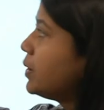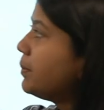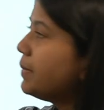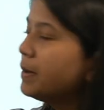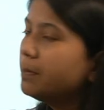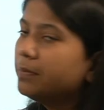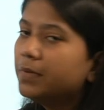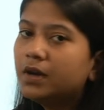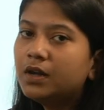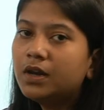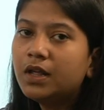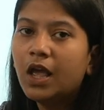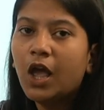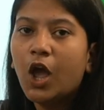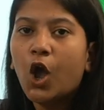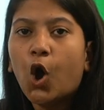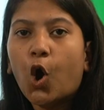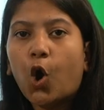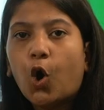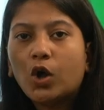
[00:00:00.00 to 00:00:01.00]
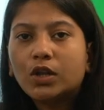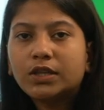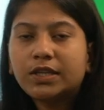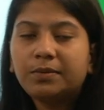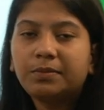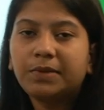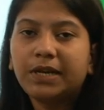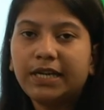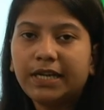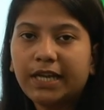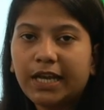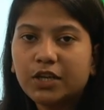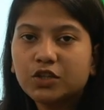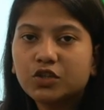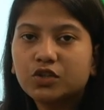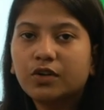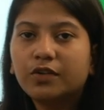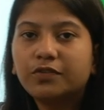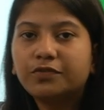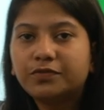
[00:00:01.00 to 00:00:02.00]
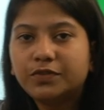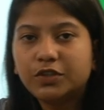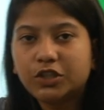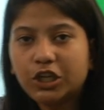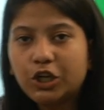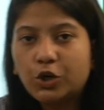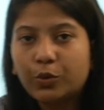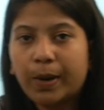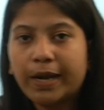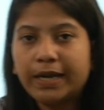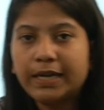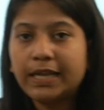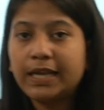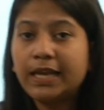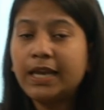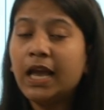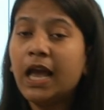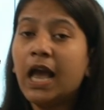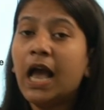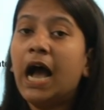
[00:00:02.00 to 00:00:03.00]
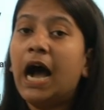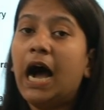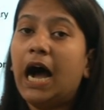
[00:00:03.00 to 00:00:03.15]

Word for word: Do remember all the meetings of G20